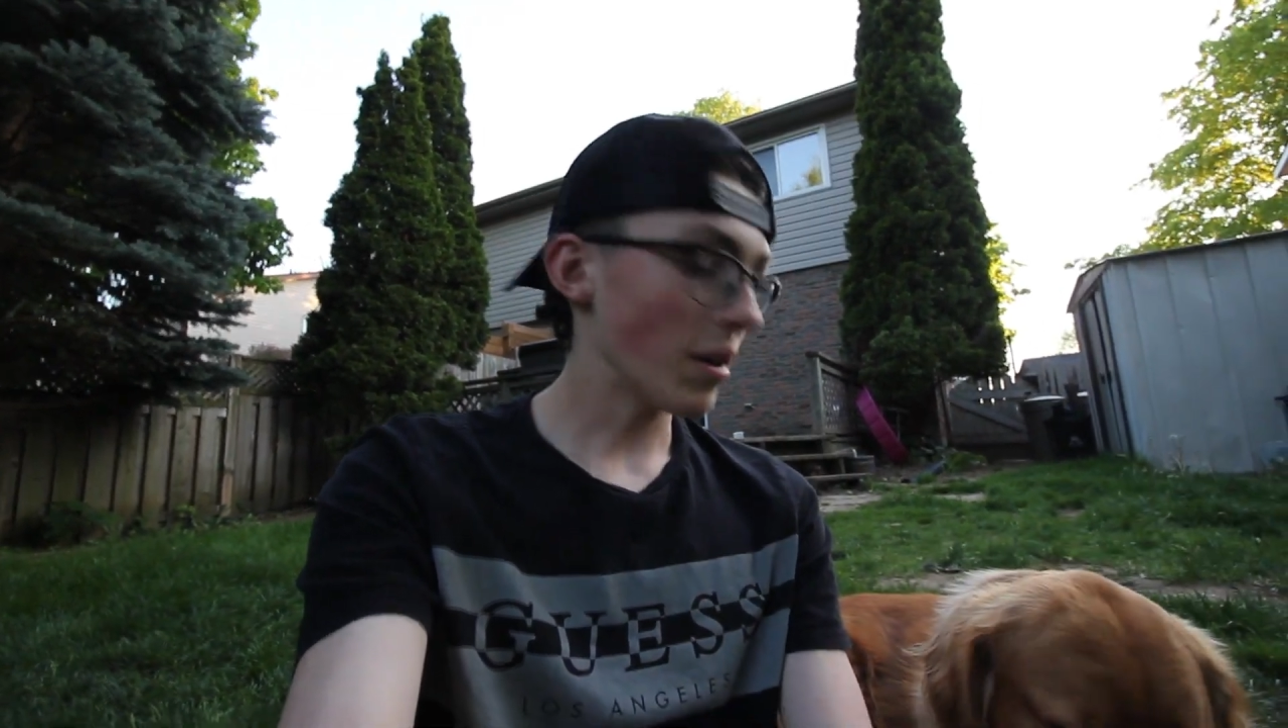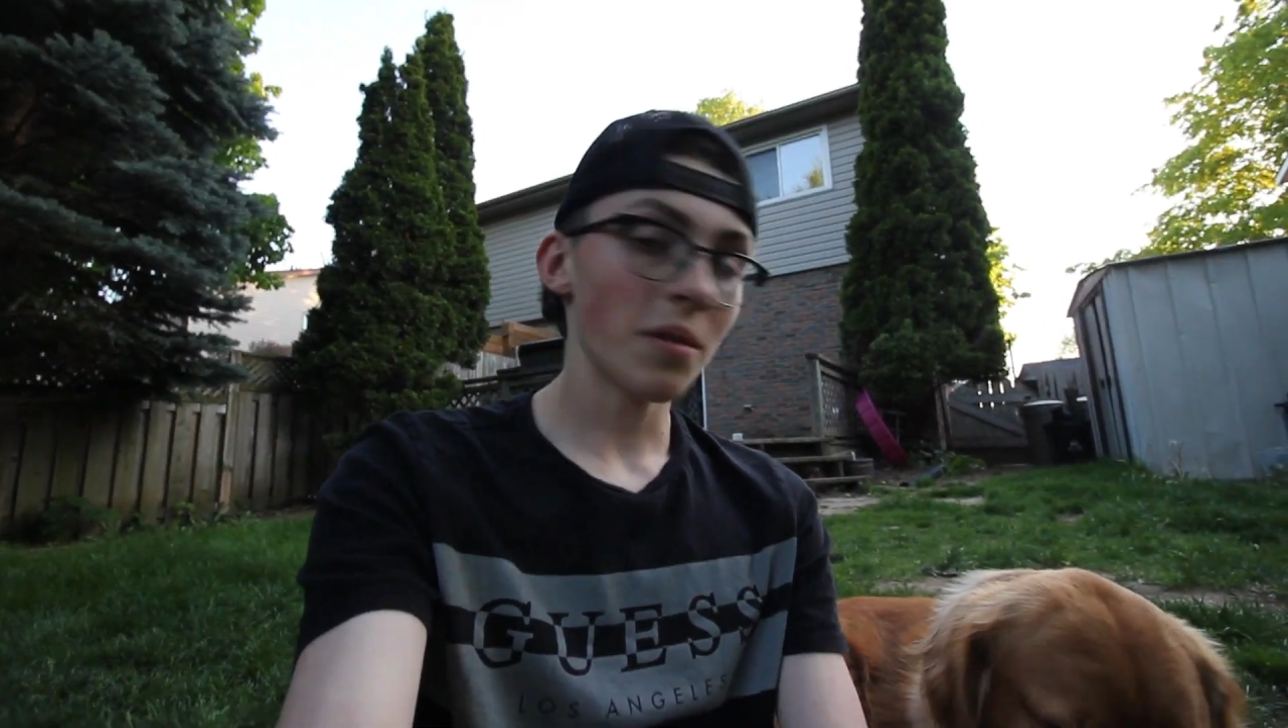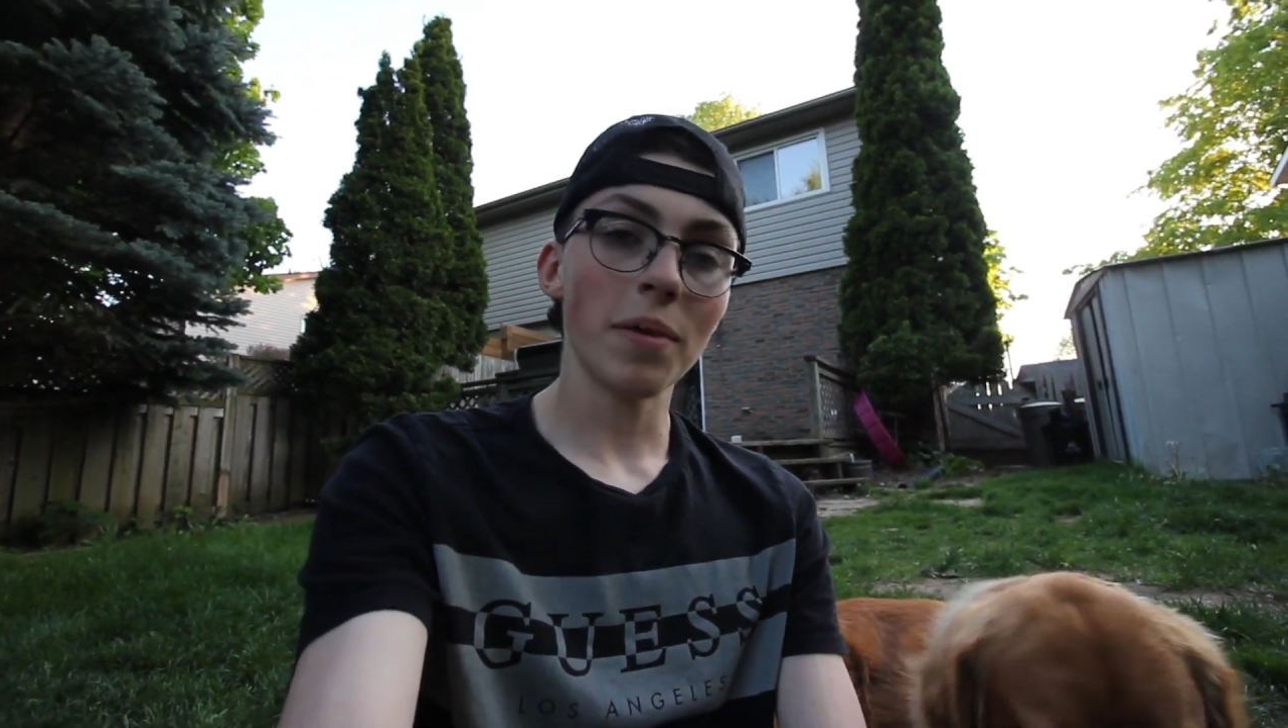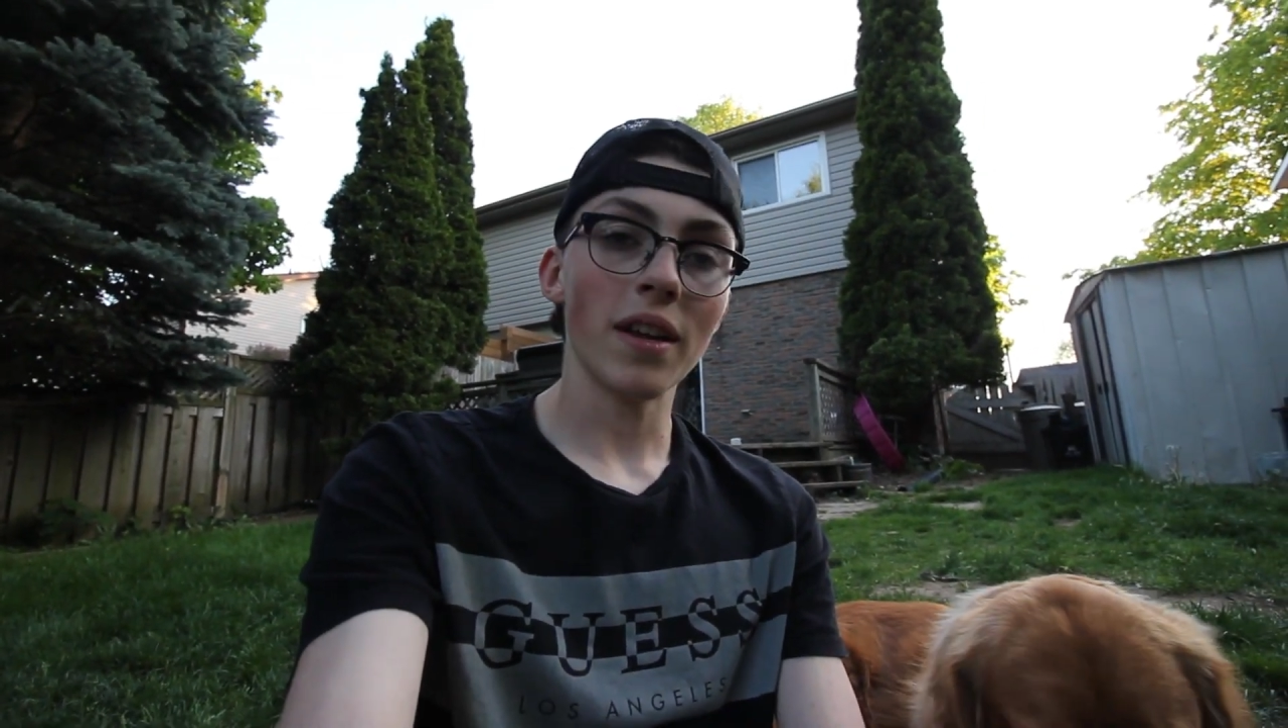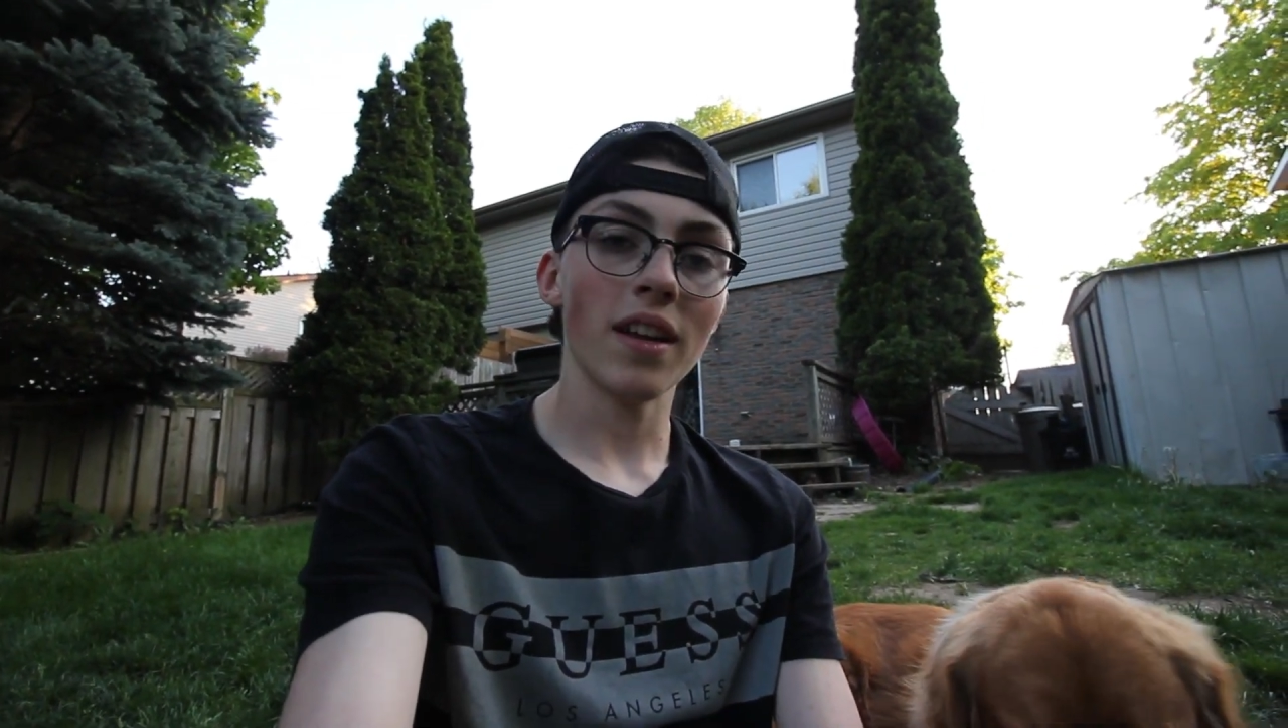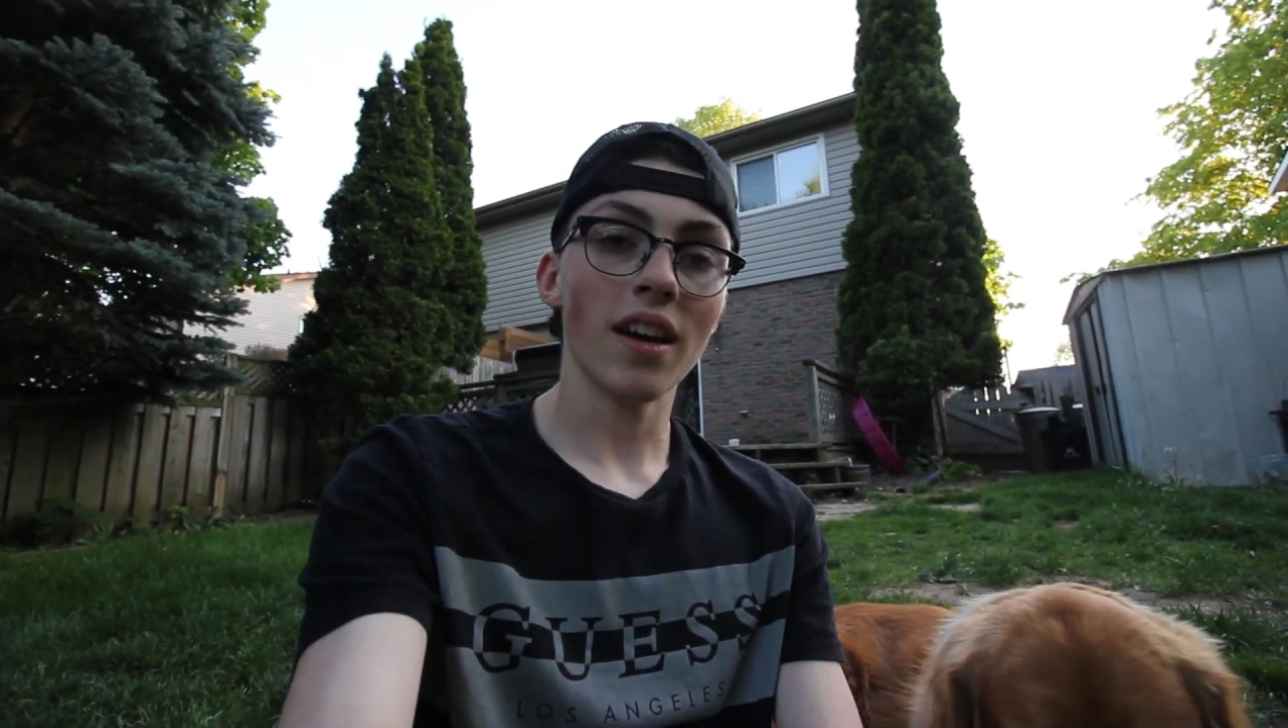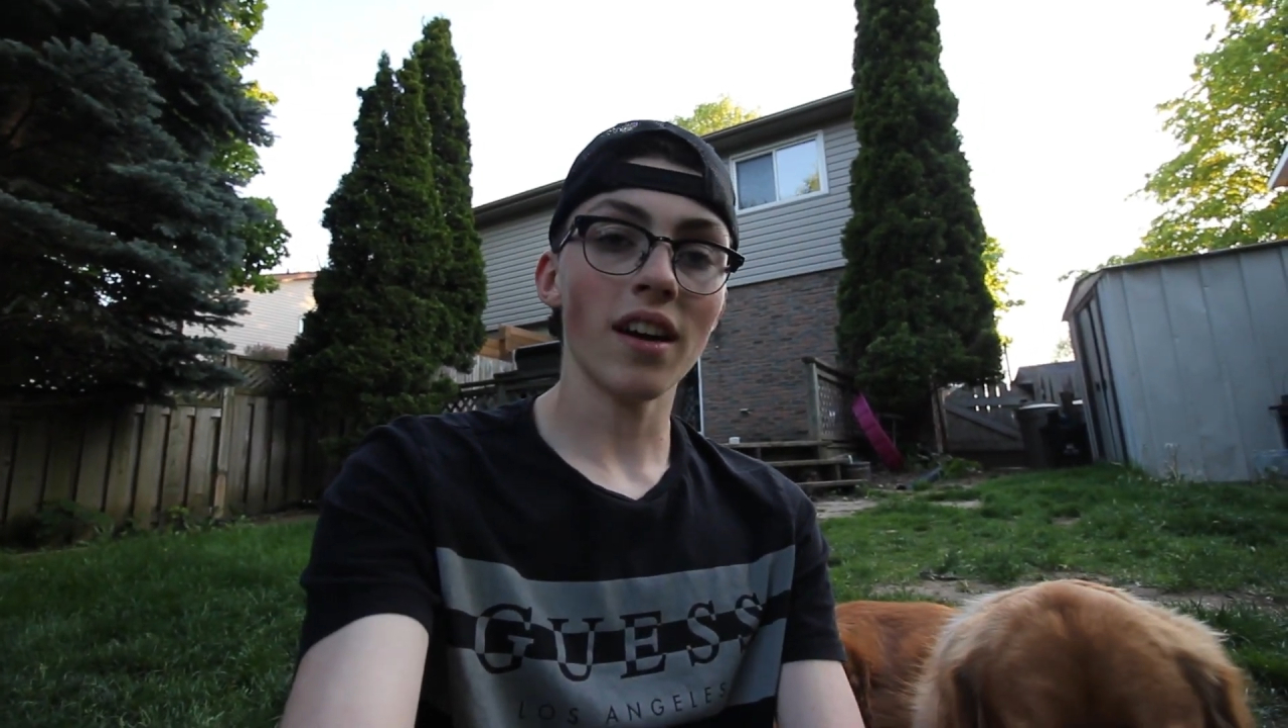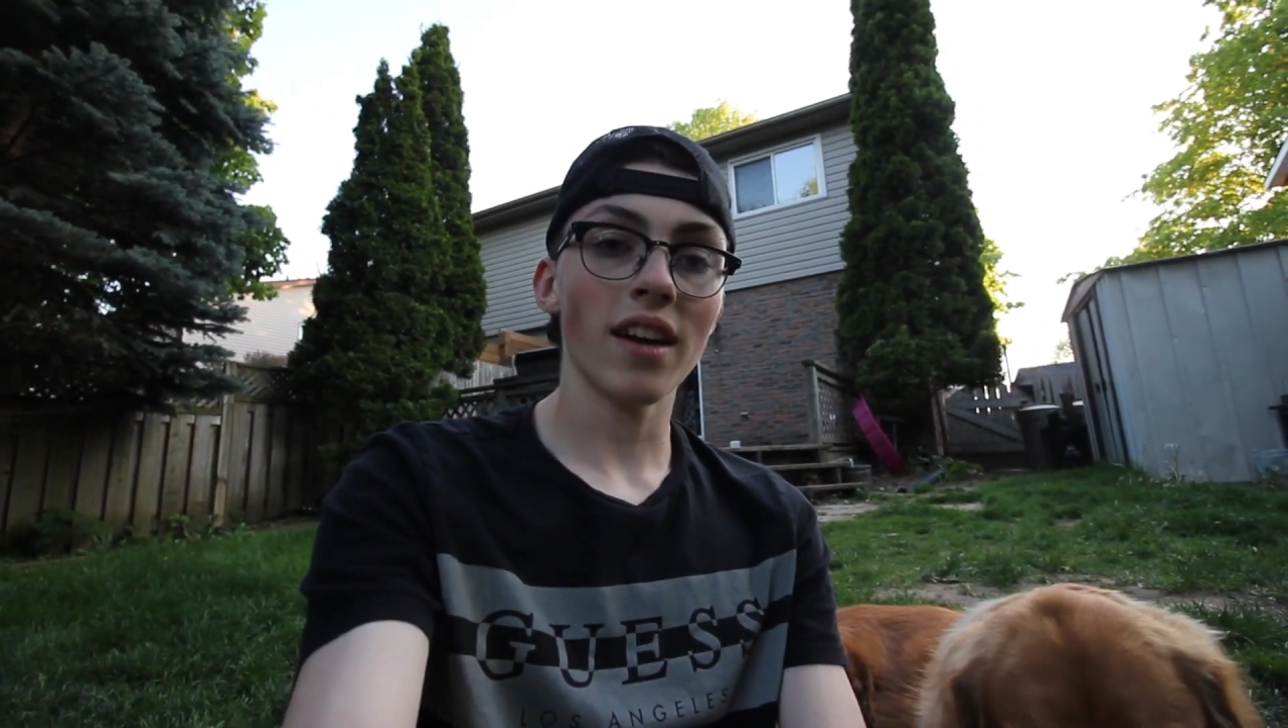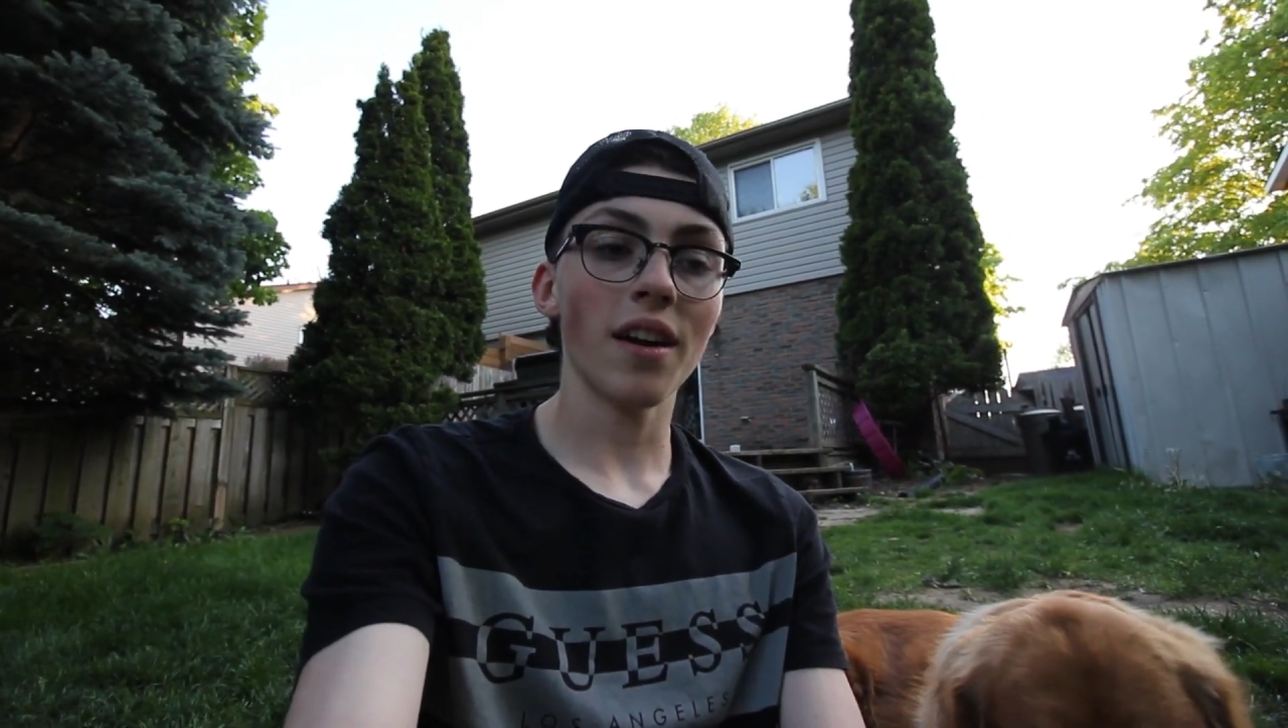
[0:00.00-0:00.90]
much but hung